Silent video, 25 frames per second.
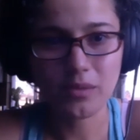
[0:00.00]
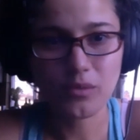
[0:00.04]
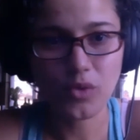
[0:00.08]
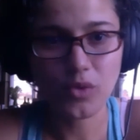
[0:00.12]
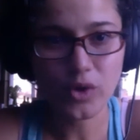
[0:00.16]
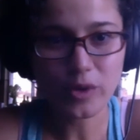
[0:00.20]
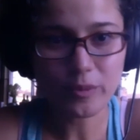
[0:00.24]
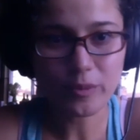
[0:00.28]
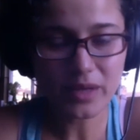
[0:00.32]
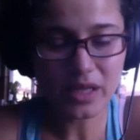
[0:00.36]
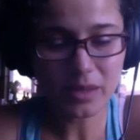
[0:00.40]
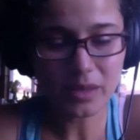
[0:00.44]

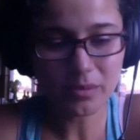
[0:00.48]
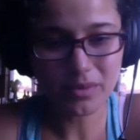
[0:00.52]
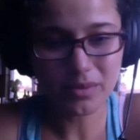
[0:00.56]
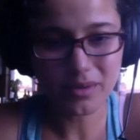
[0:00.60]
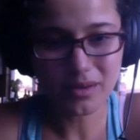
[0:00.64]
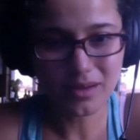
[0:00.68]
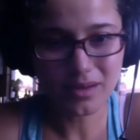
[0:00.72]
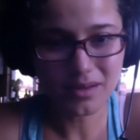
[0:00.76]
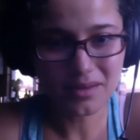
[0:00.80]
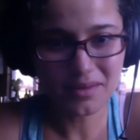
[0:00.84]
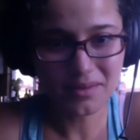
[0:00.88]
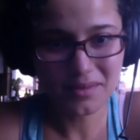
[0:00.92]
more
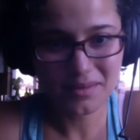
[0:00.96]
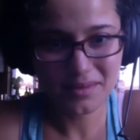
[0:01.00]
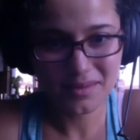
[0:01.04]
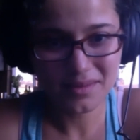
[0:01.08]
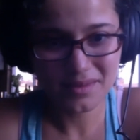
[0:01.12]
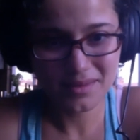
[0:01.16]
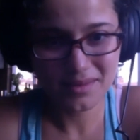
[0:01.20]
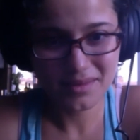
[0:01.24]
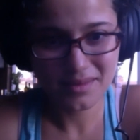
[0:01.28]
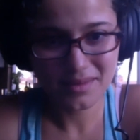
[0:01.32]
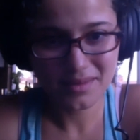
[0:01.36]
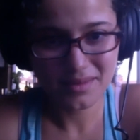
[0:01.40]
people
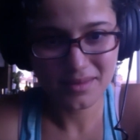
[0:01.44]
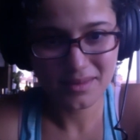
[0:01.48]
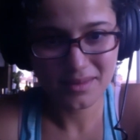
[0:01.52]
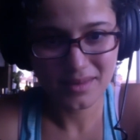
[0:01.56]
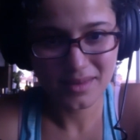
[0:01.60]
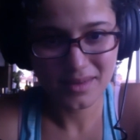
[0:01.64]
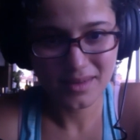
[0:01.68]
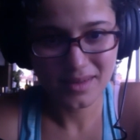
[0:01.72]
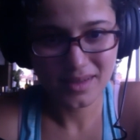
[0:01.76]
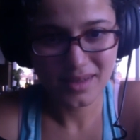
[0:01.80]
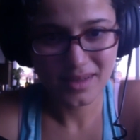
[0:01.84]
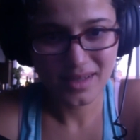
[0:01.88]

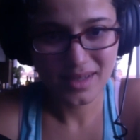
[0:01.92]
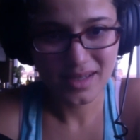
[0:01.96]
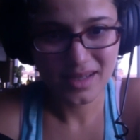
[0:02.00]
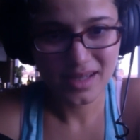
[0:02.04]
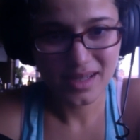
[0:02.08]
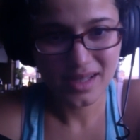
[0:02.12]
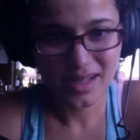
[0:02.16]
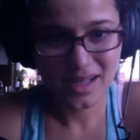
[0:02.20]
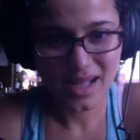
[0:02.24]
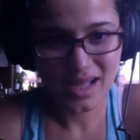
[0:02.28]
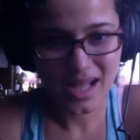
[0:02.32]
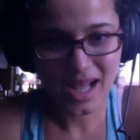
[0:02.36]

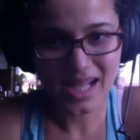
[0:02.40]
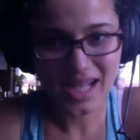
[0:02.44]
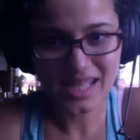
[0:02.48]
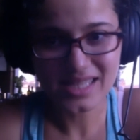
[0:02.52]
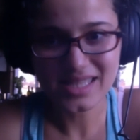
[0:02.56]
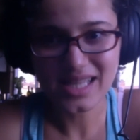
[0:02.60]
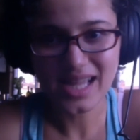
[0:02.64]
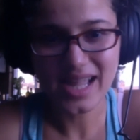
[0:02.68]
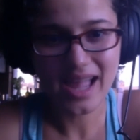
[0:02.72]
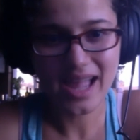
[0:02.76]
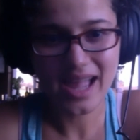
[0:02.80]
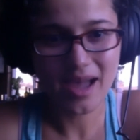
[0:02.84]
as
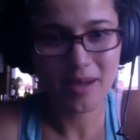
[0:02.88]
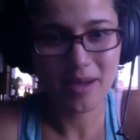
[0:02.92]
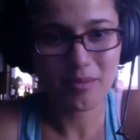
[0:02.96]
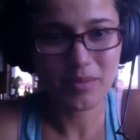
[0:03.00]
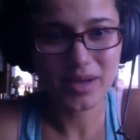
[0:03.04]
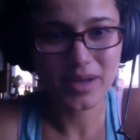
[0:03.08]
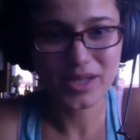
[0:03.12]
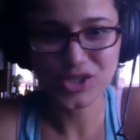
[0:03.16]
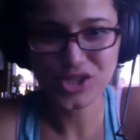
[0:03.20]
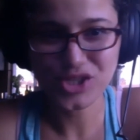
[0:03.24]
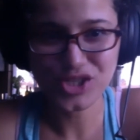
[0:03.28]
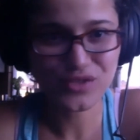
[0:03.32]
I am
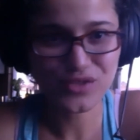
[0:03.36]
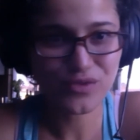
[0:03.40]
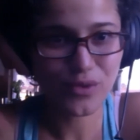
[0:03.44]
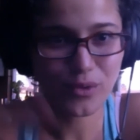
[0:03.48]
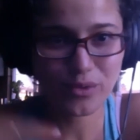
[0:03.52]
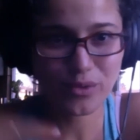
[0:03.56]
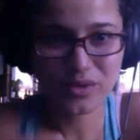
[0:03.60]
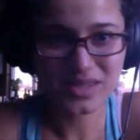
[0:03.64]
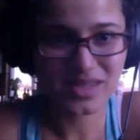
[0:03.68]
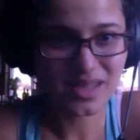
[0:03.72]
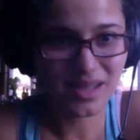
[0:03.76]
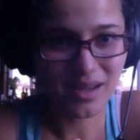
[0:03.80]
by just
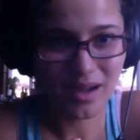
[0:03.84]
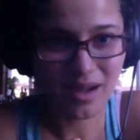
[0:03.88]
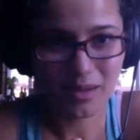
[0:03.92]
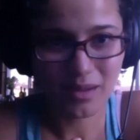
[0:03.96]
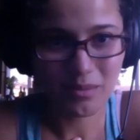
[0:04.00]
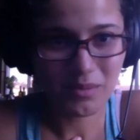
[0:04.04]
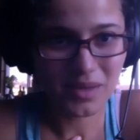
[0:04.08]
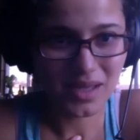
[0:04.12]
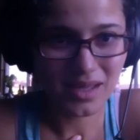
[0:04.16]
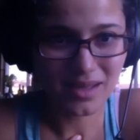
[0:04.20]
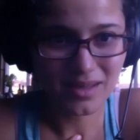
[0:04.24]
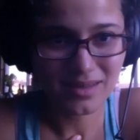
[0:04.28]
focusing on
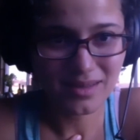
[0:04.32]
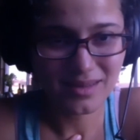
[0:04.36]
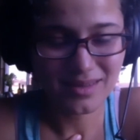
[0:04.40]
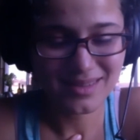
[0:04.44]
me,